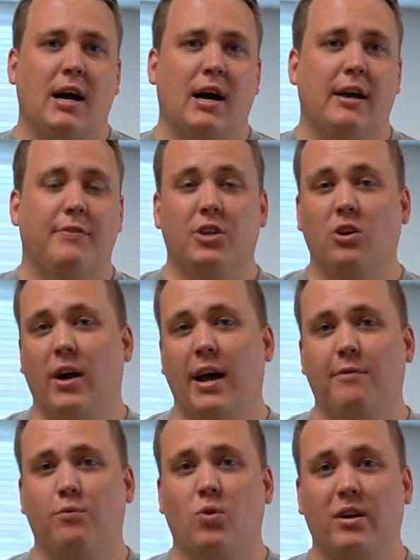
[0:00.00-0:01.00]
If you don't
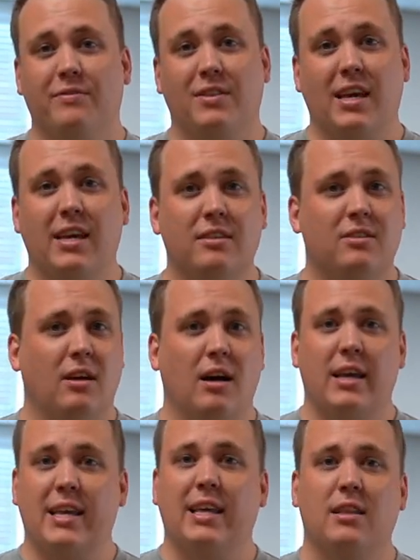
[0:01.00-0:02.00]
have one of these,
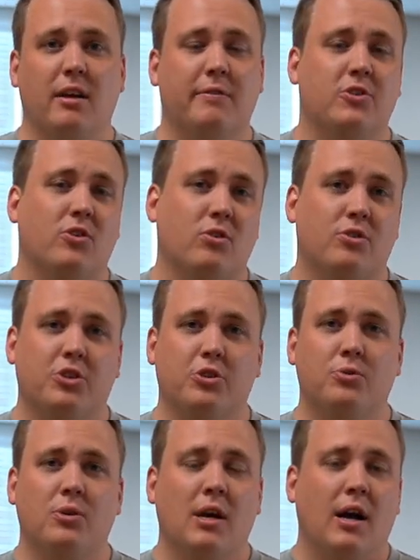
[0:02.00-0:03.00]
any love shirt will
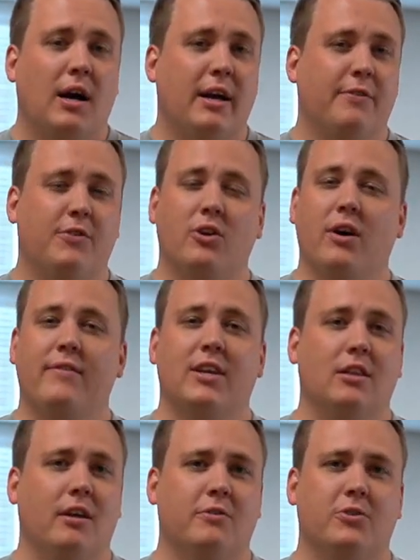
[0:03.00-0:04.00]
do. And if you don't have
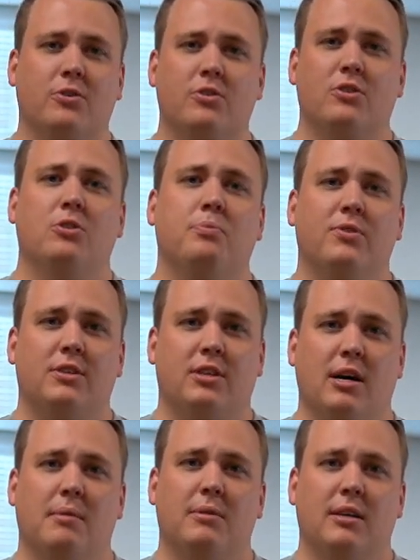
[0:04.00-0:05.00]
any love shirts, still please
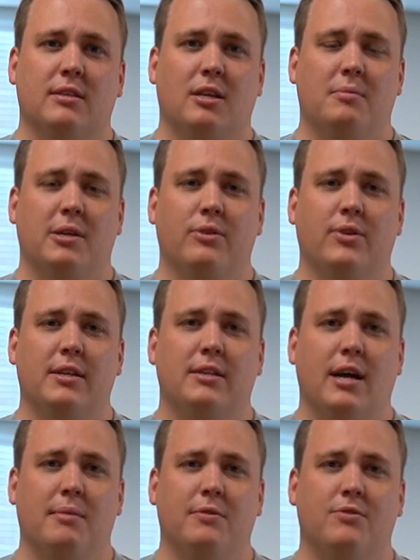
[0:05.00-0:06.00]
come. It's going to be a great
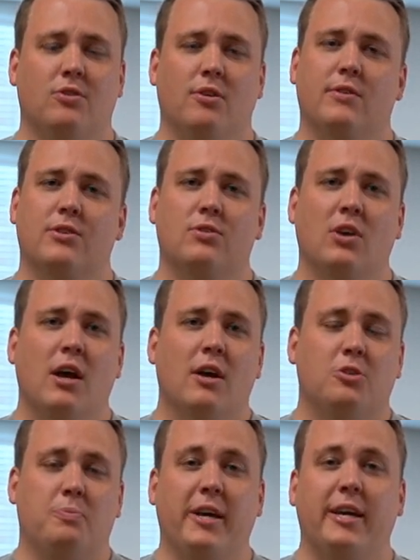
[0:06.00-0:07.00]
time of service.
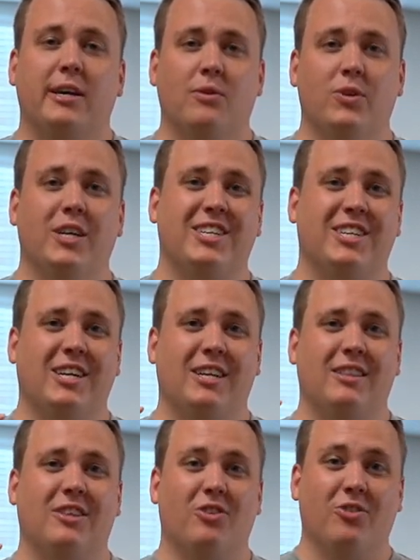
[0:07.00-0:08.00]
Speaking of which,
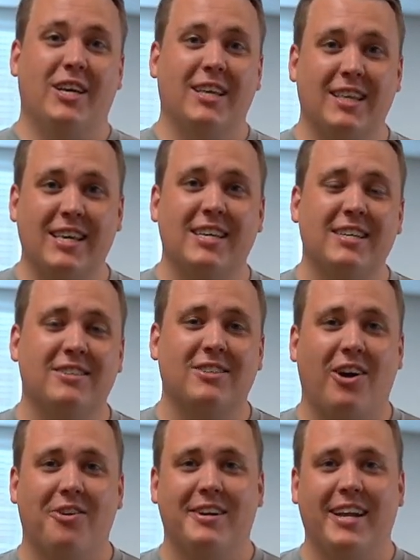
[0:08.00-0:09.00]
the 30th is
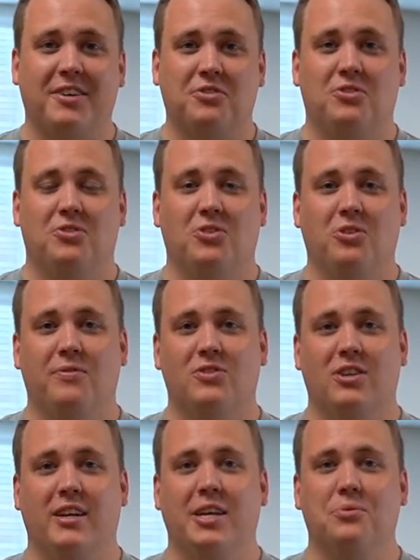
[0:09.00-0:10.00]
our next Serve
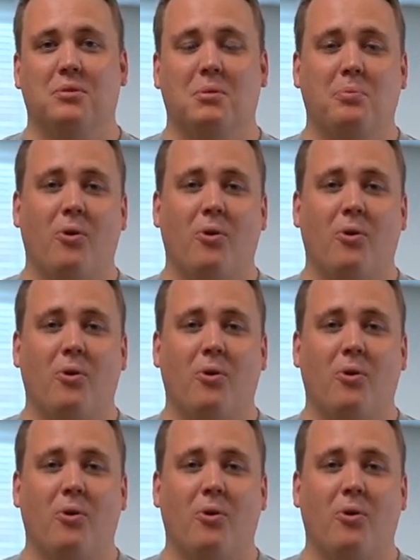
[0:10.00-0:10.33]
Sunday. We're going